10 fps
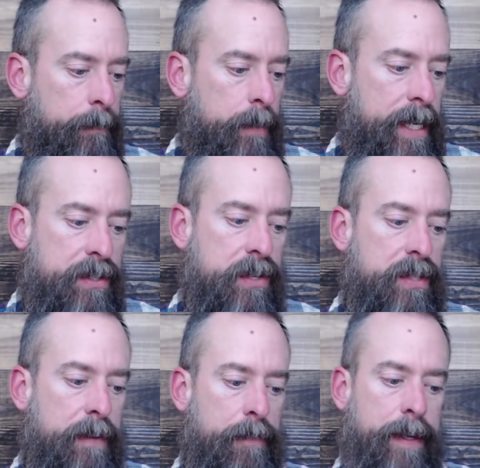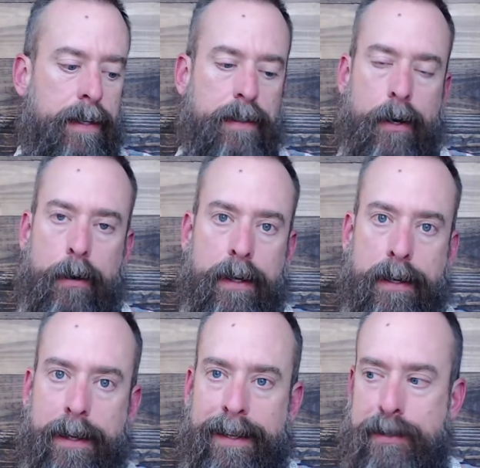It's as if he
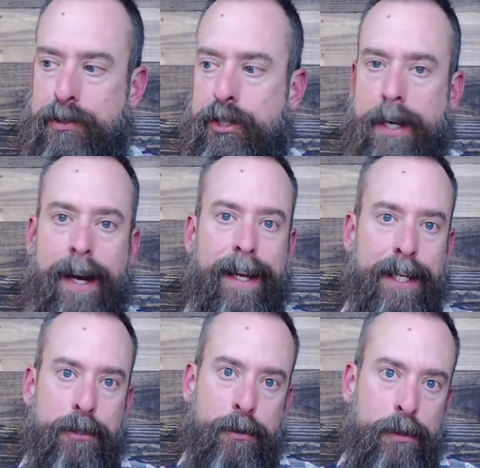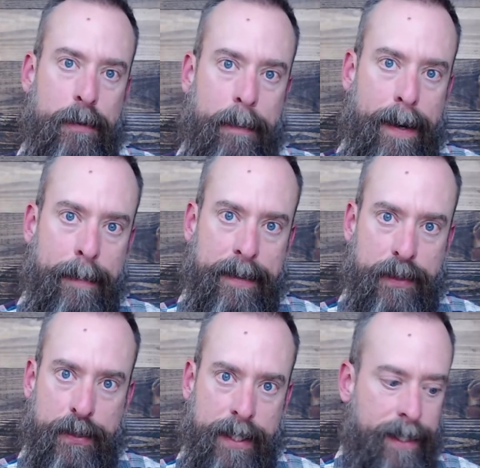unloaded this giant truth bomb in the
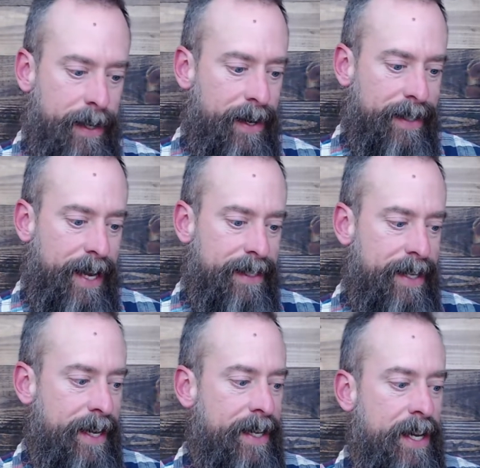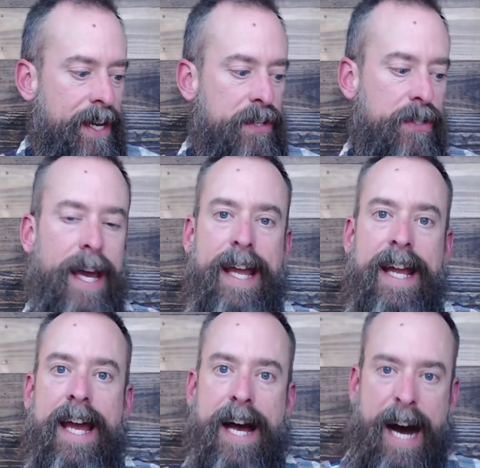synagogue that day, saying,
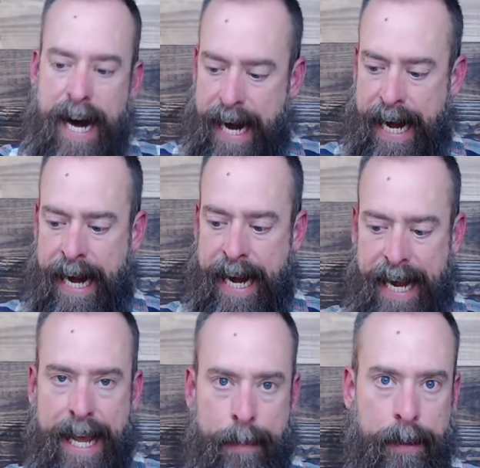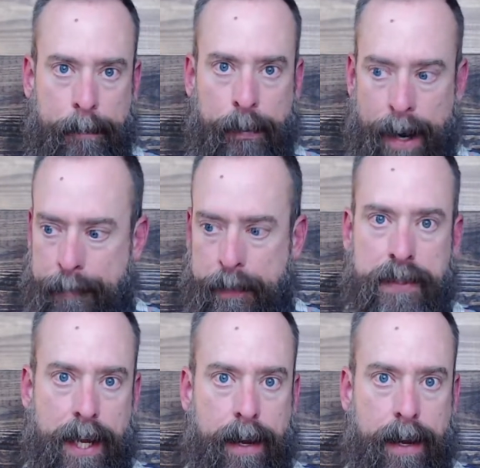"I am the prophecy."